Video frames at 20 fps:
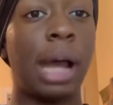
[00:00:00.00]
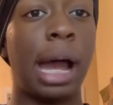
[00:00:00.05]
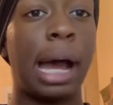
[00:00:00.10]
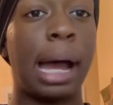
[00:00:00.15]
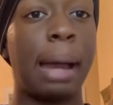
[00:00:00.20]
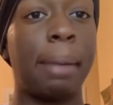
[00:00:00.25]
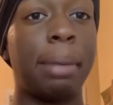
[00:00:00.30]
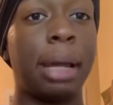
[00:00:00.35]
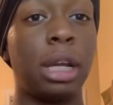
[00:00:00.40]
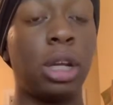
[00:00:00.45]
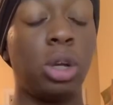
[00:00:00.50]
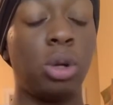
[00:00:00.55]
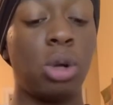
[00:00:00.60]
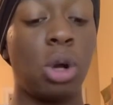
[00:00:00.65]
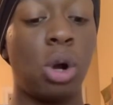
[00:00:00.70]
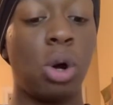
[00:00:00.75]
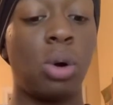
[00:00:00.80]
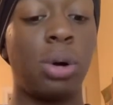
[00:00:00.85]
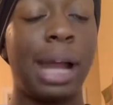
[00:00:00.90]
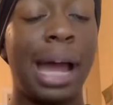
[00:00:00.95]
I'm letting you
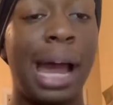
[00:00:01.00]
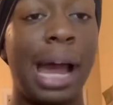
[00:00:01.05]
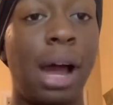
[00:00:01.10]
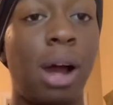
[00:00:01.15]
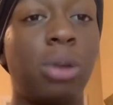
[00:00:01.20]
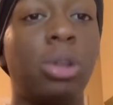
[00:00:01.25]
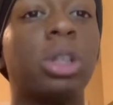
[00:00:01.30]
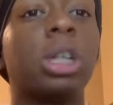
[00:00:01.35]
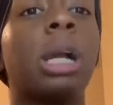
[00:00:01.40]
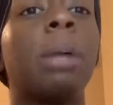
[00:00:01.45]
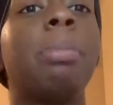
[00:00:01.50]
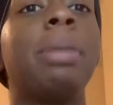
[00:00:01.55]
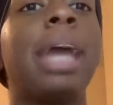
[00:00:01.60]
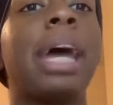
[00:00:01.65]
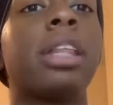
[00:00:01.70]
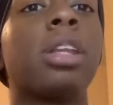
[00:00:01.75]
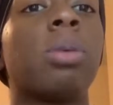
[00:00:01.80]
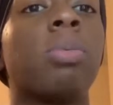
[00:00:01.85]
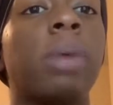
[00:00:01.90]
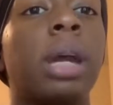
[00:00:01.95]
know now. You're going to be
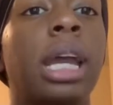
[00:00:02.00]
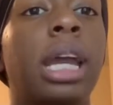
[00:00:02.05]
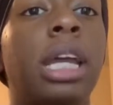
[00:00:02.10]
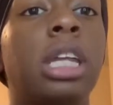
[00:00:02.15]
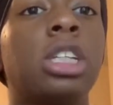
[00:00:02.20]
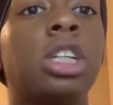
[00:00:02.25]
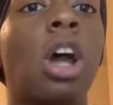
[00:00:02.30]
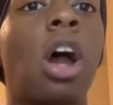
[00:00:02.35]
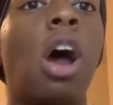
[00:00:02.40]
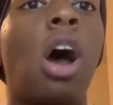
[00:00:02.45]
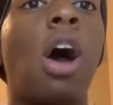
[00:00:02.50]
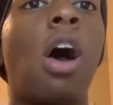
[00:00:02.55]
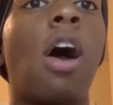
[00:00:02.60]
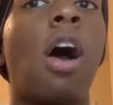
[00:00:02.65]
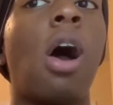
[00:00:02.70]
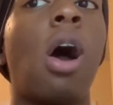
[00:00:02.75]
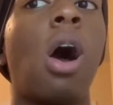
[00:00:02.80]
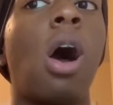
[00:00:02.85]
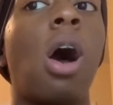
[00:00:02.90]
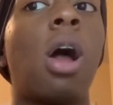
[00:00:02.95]
at the range
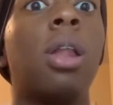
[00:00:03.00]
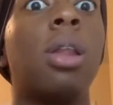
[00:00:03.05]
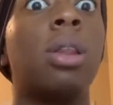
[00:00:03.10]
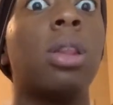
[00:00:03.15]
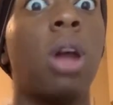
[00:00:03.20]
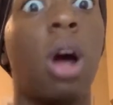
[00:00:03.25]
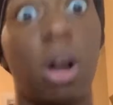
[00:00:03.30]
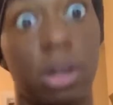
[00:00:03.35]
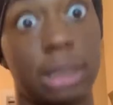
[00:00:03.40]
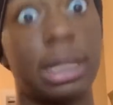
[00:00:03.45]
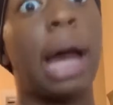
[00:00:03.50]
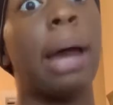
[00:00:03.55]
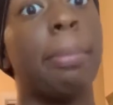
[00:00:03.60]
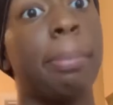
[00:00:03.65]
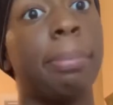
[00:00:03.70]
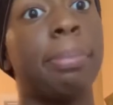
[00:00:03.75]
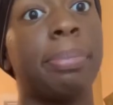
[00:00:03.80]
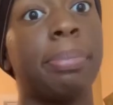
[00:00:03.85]
long time.